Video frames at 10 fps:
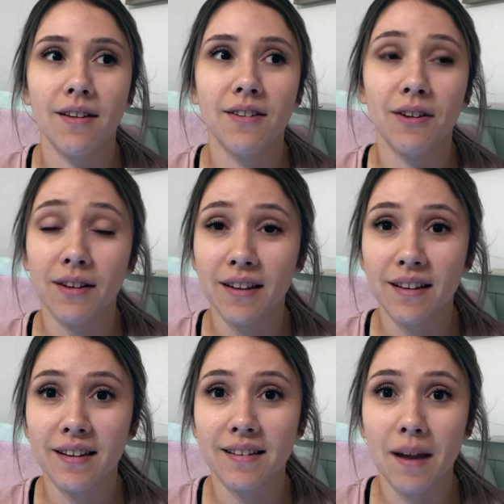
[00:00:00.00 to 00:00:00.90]
During
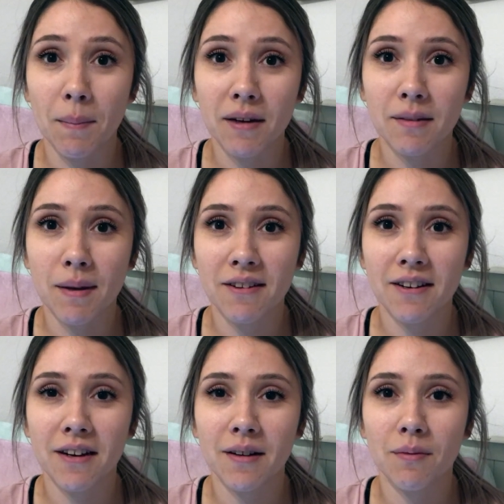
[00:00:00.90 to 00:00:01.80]
the summer
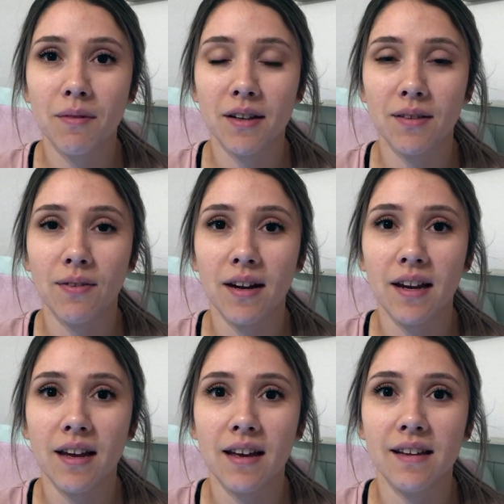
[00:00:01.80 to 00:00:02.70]
semester, what's
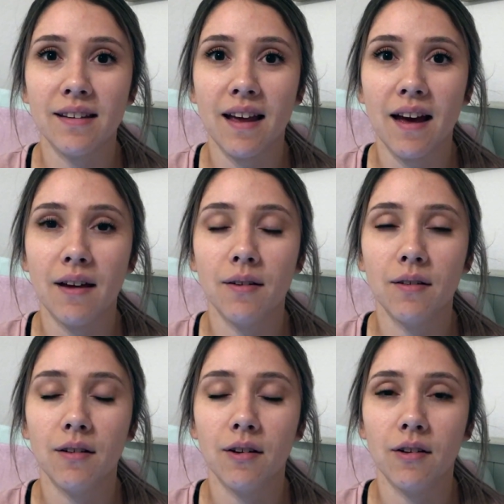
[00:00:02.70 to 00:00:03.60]
funny is that,
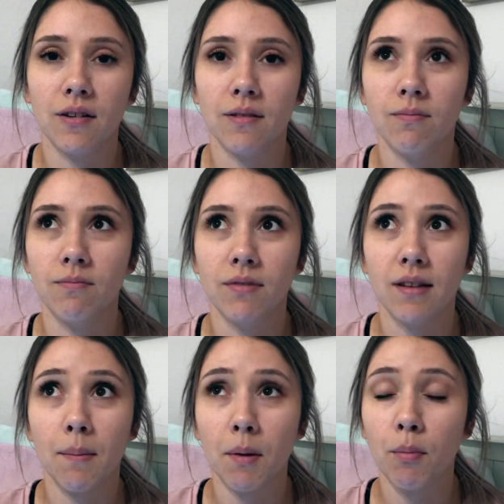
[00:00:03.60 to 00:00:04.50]
or
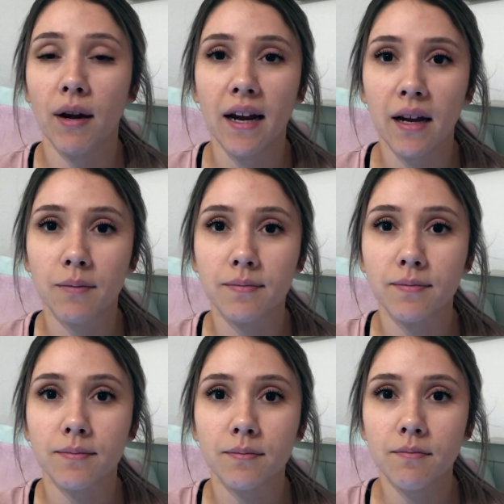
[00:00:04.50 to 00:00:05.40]
summer break,
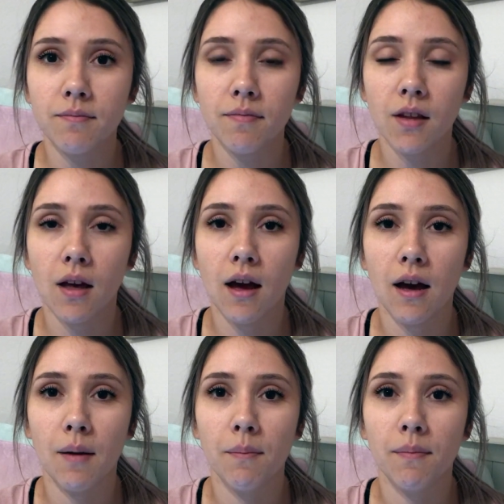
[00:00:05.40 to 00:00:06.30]

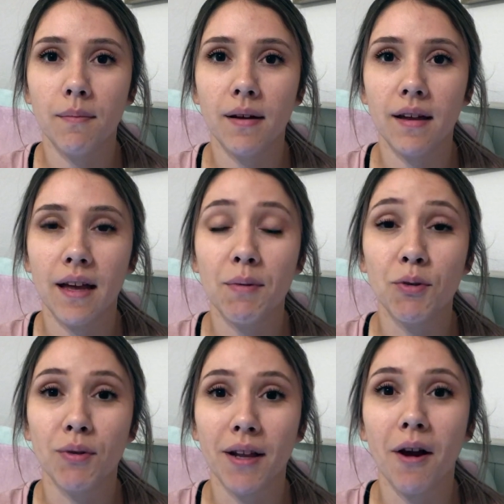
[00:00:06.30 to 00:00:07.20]
it
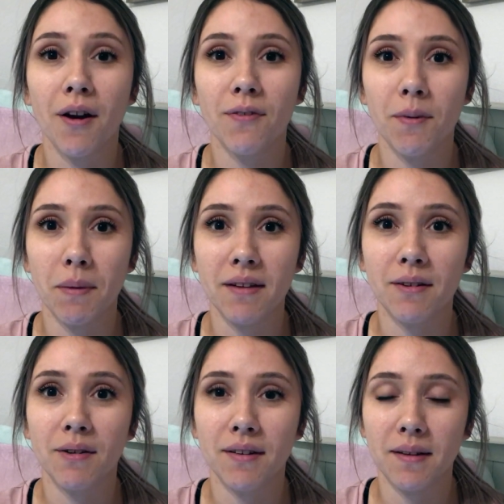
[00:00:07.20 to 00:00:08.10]
was really hard for me
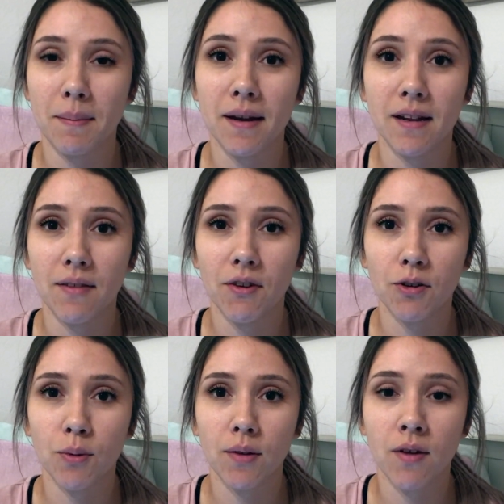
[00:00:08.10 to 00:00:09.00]
to go to sleep at 11
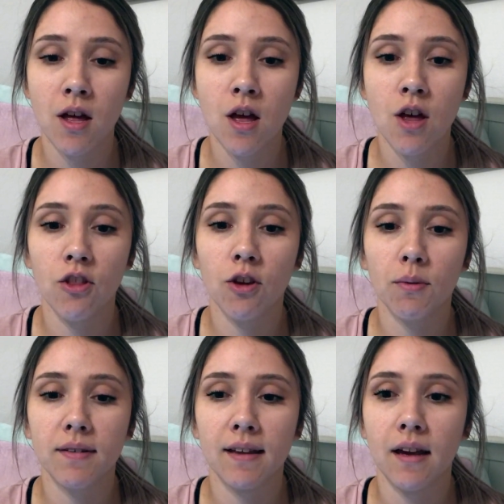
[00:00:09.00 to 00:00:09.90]
or 12. There
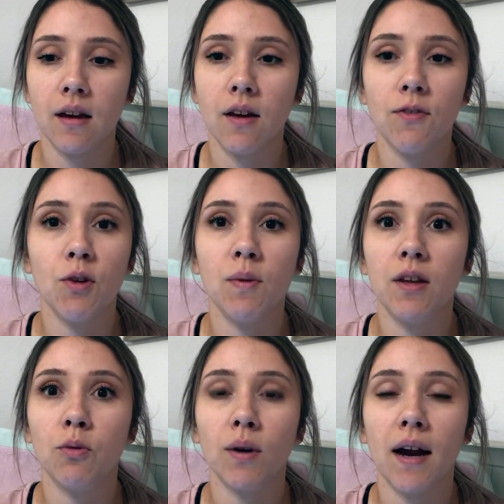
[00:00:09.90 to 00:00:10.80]
was like a few
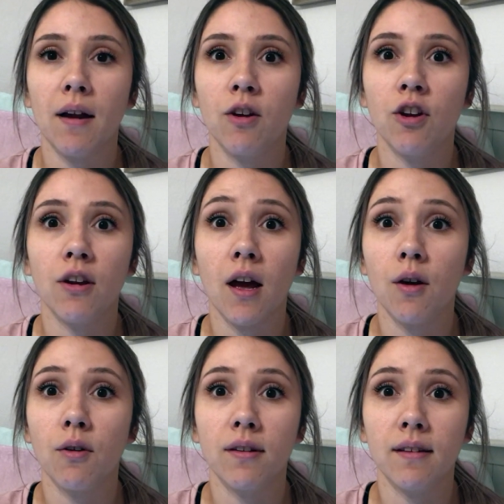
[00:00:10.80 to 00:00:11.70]
weeks where I could
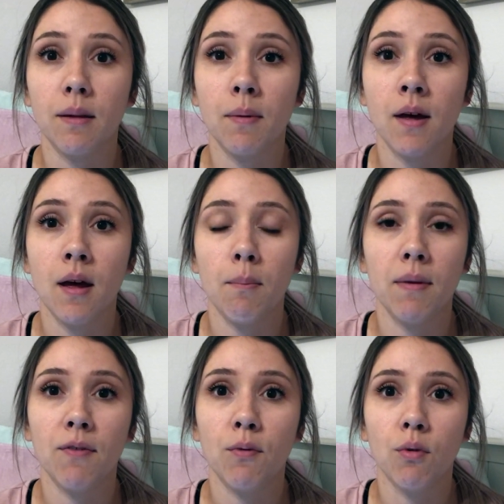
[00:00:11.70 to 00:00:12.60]
not go to sleep
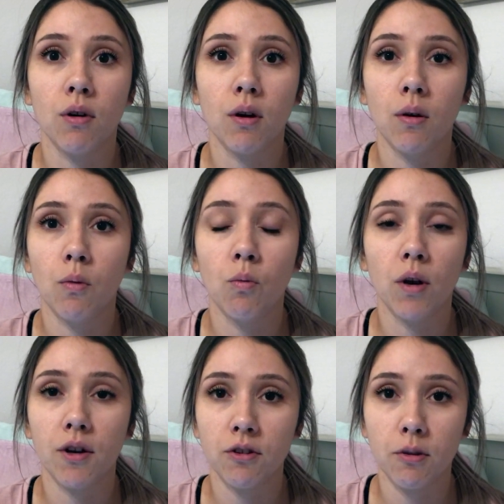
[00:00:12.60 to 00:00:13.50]
before
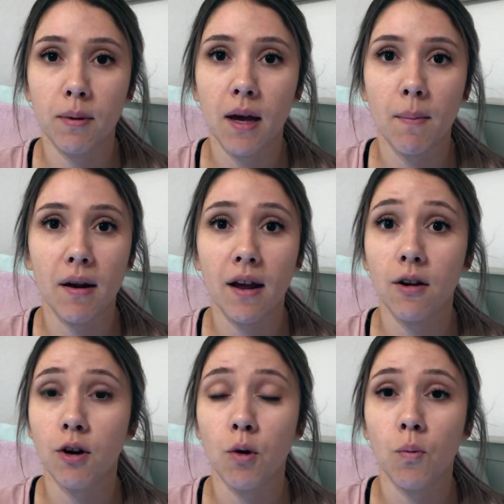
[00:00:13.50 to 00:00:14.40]
1 or 2 p.m. and I
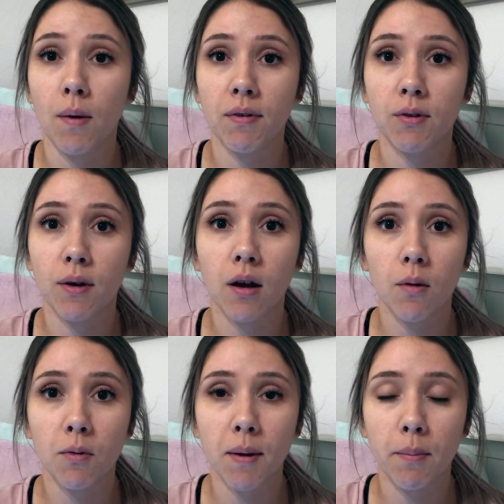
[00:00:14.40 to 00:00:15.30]
don't know what was going
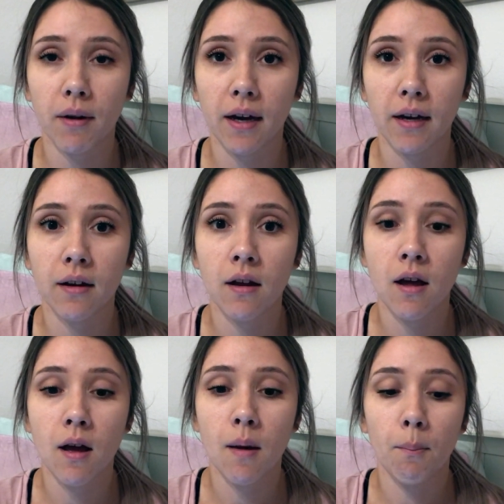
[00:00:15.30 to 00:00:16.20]
on with my brain,
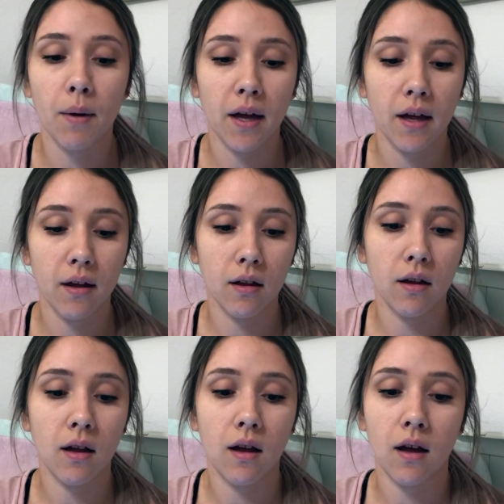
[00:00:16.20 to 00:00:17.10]
but
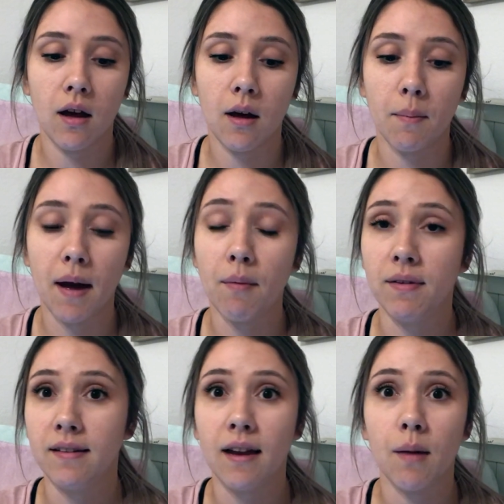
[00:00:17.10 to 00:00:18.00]
I
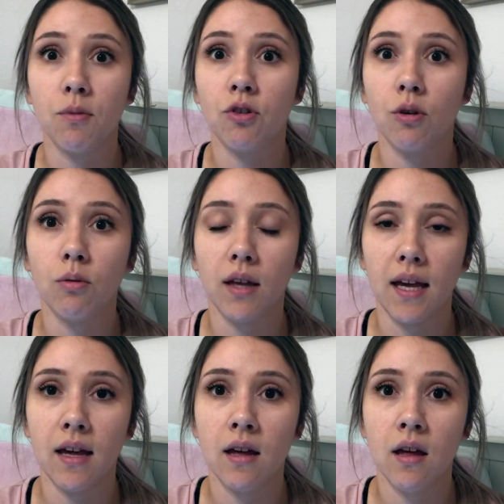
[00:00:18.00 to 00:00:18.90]
would stay up so
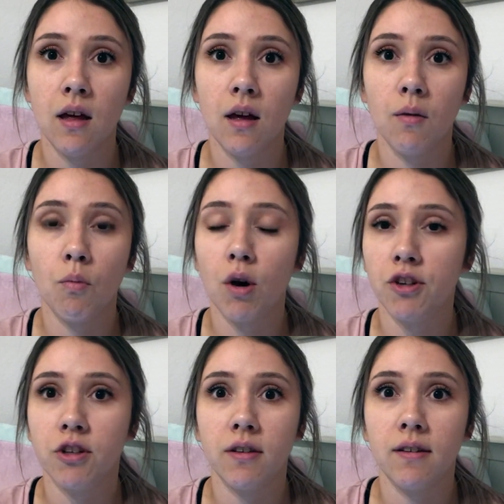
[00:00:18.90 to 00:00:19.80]
late
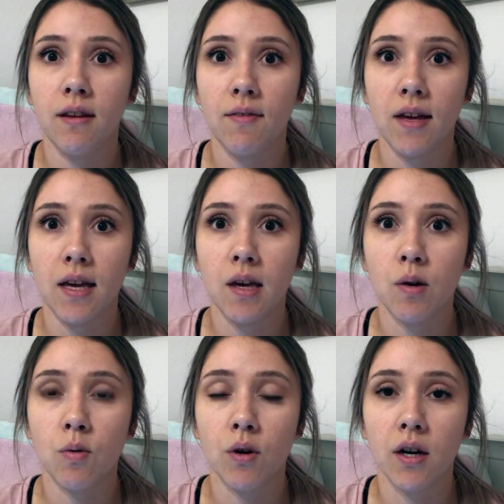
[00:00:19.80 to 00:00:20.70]
watching
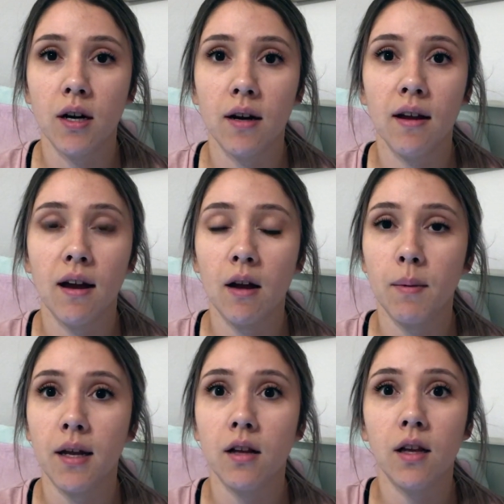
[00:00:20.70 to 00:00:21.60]
TV, or I'd
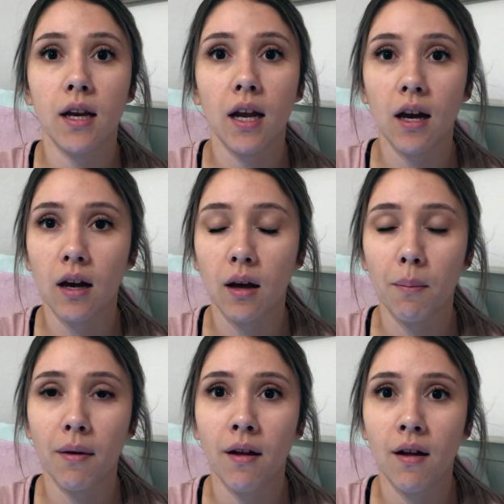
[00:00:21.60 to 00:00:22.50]
be cleaning up.